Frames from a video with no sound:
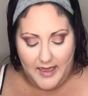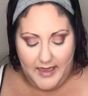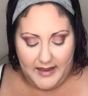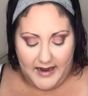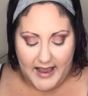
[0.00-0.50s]

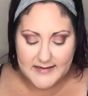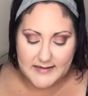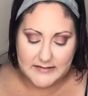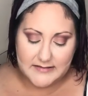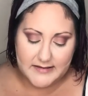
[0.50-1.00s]
And it has a
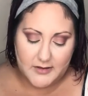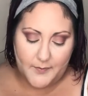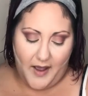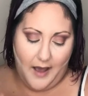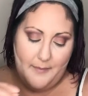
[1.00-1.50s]
little
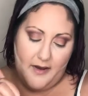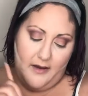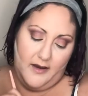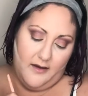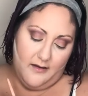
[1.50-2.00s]
pop
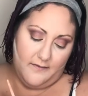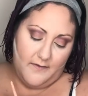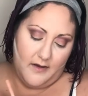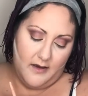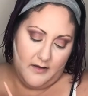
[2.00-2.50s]
of
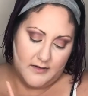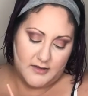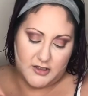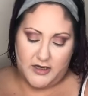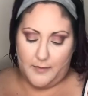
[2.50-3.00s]

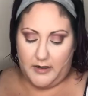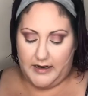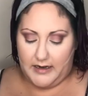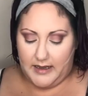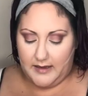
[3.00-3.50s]
shimmer
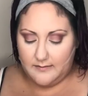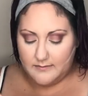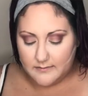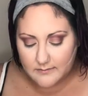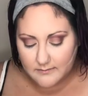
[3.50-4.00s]
in it.
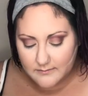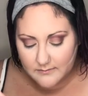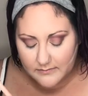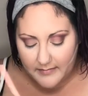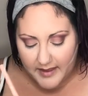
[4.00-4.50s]

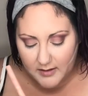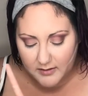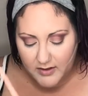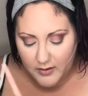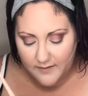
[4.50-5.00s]
I don't
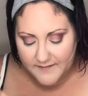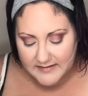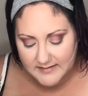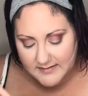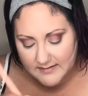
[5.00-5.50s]
know if
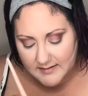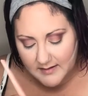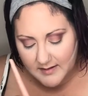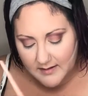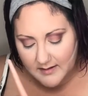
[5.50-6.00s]
it's
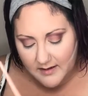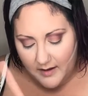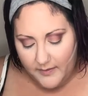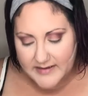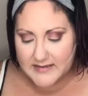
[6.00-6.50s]
I
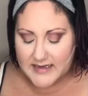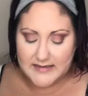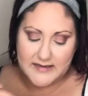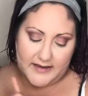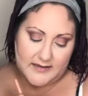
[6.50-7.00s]
want to say
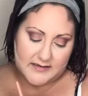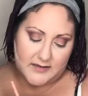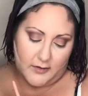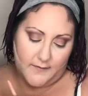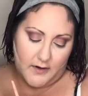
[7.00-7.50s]
it's like a
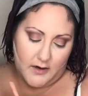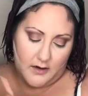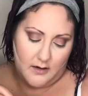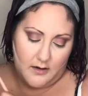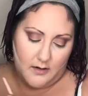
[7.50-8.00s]
silver
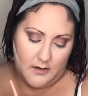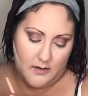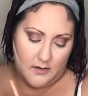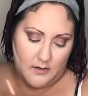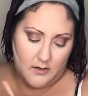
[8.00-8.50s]

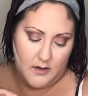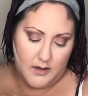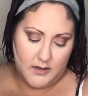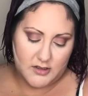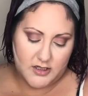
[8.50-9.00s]

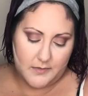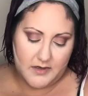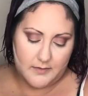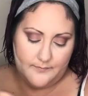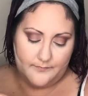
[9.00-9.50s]
shimmer.